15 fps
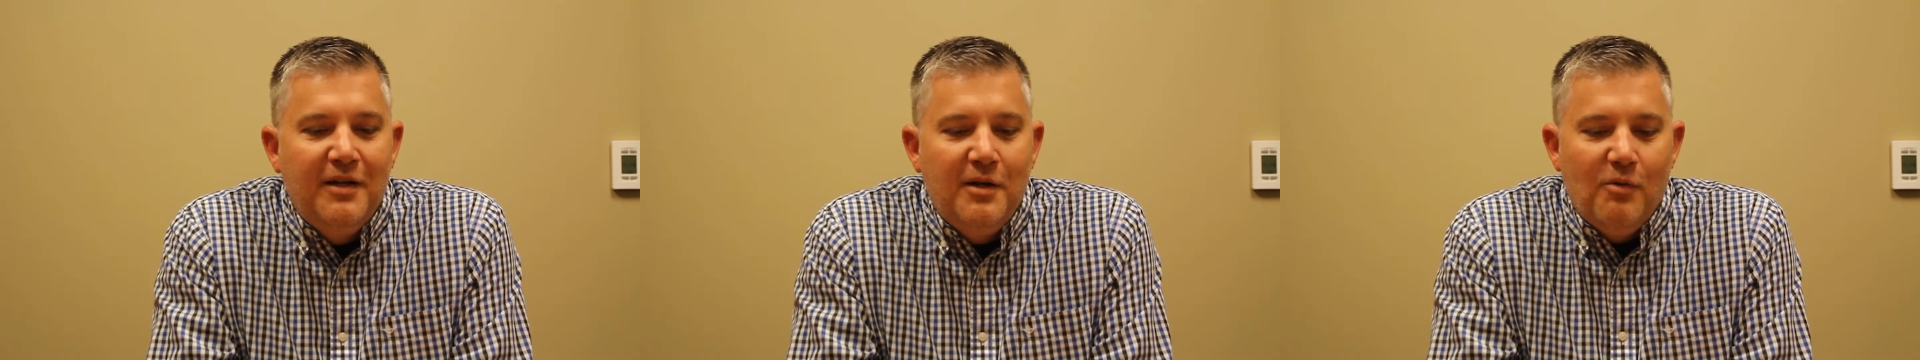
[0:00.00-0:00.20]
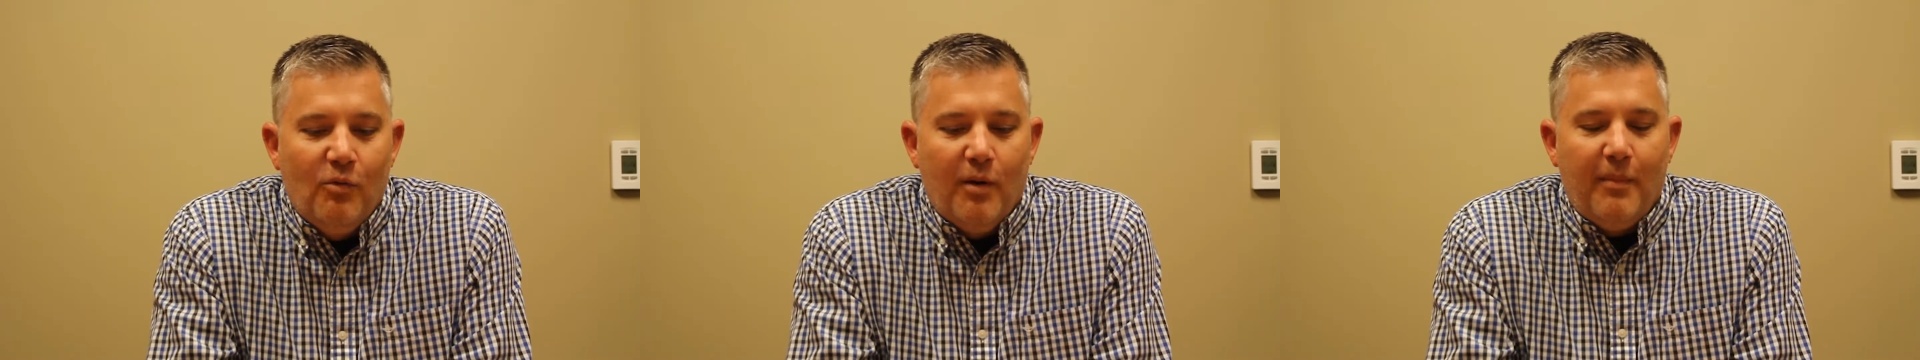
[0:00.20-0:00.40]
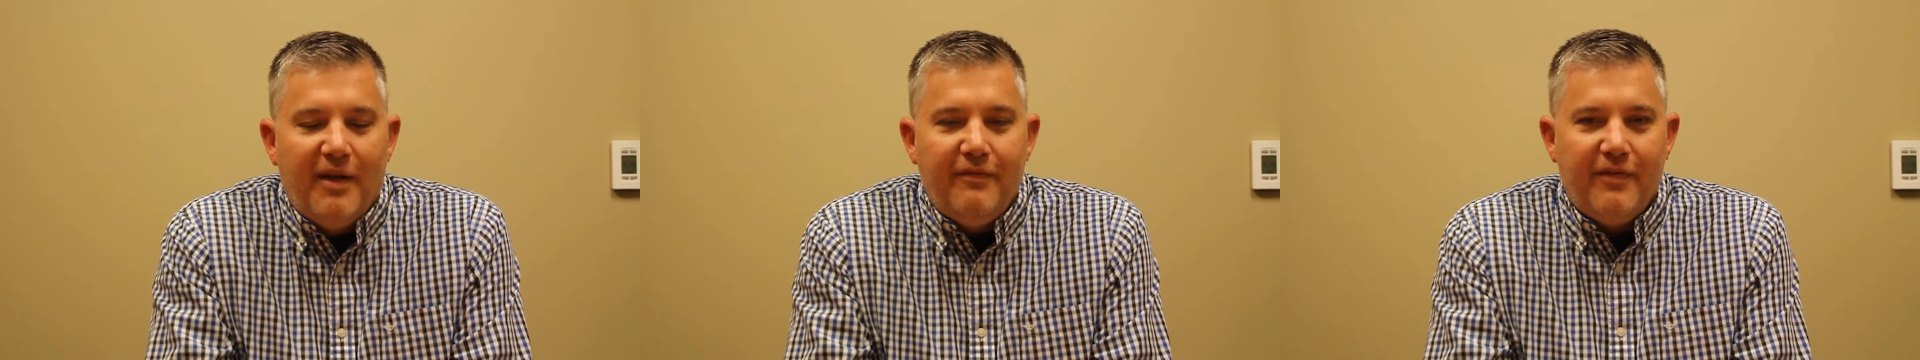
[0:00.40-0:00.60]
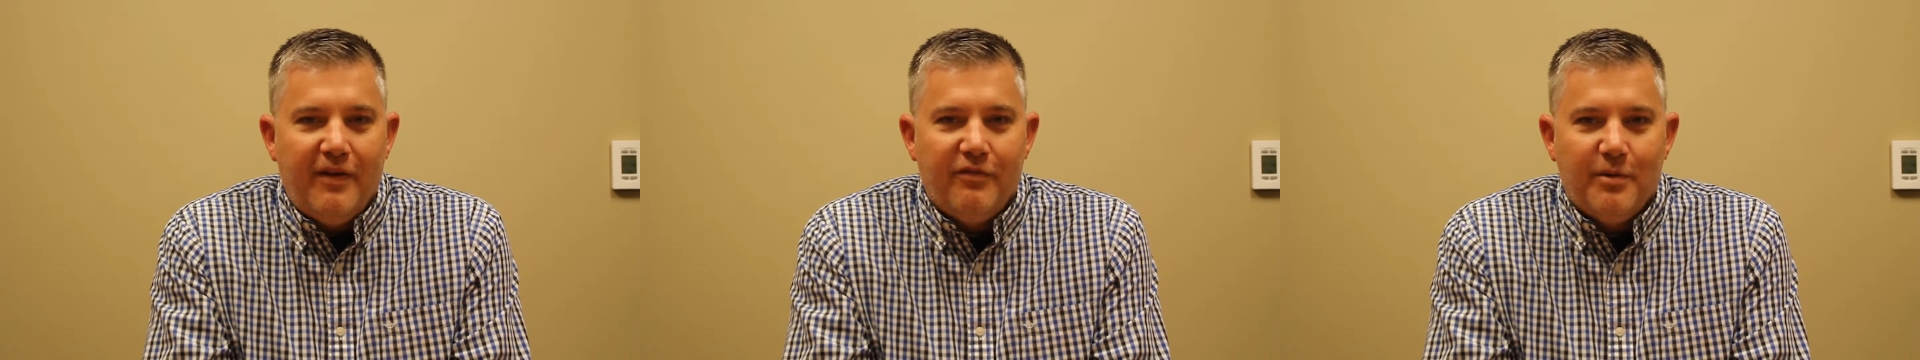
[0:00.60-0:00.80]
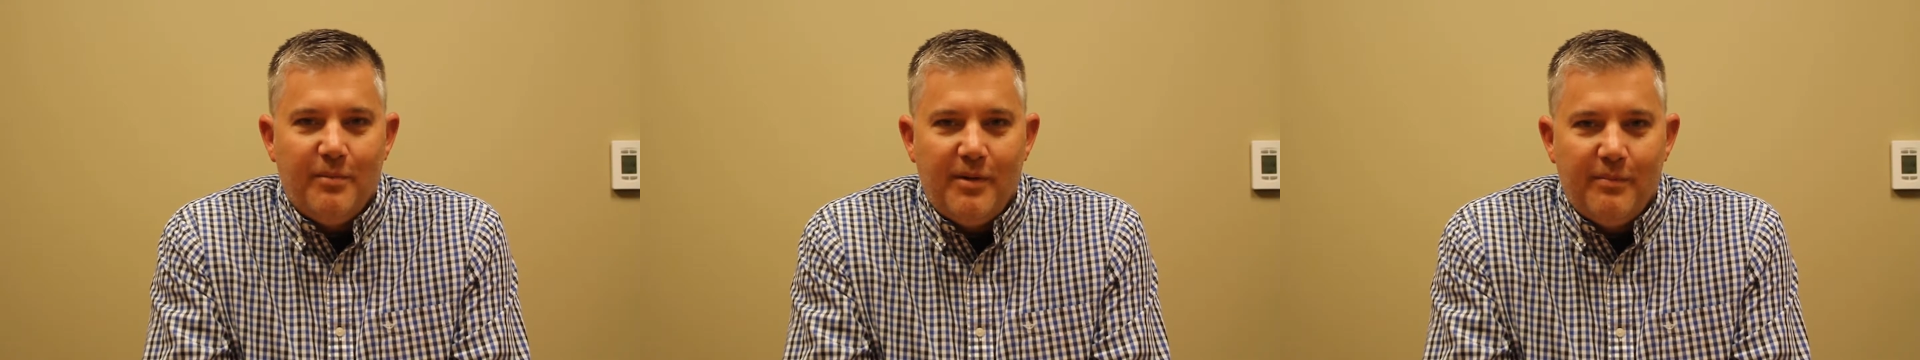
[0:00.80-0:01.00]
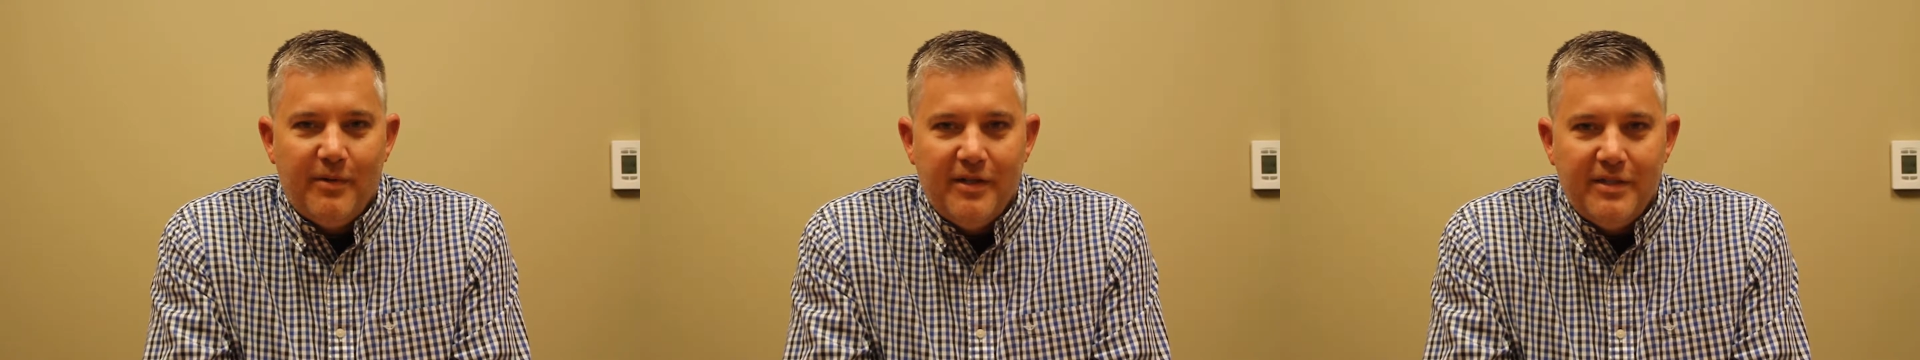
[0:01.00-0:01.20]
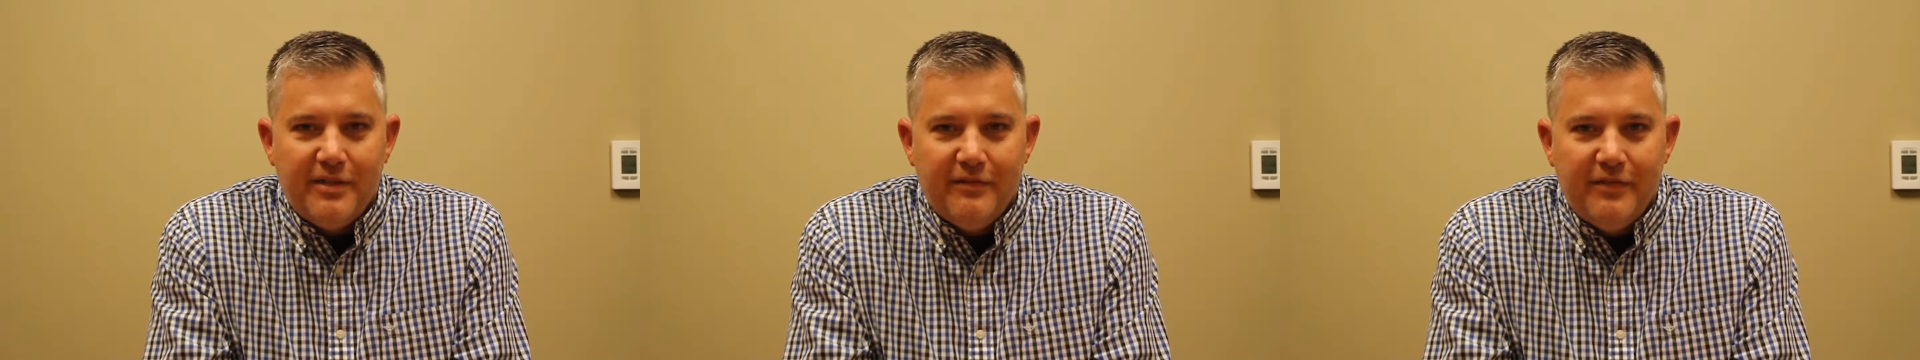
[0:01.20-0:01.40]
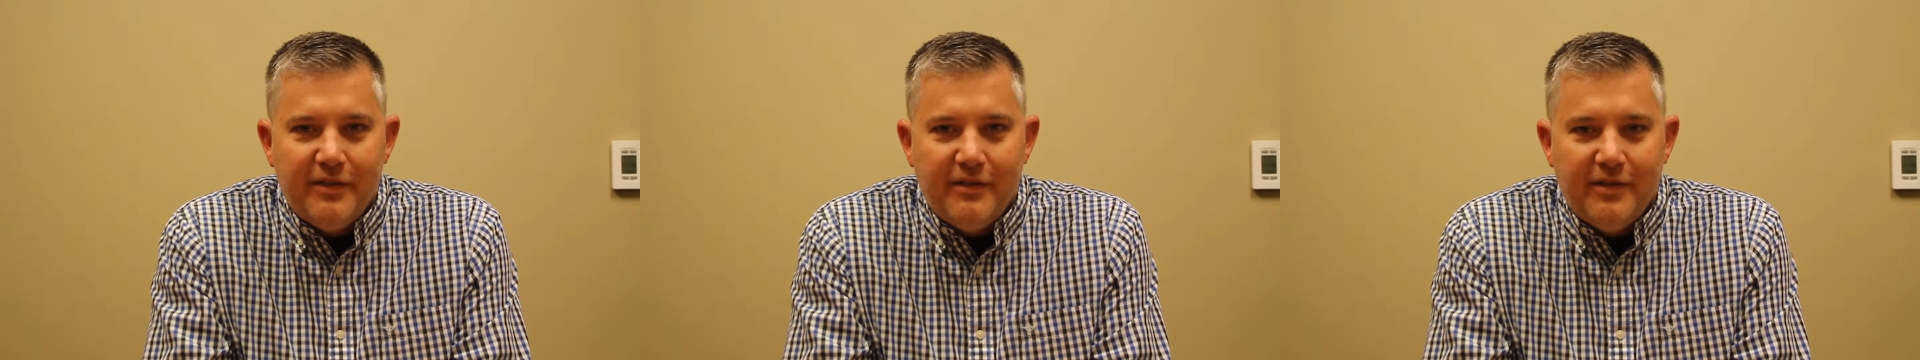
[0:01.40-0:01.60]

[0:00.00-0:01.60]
One of my favorite memories of you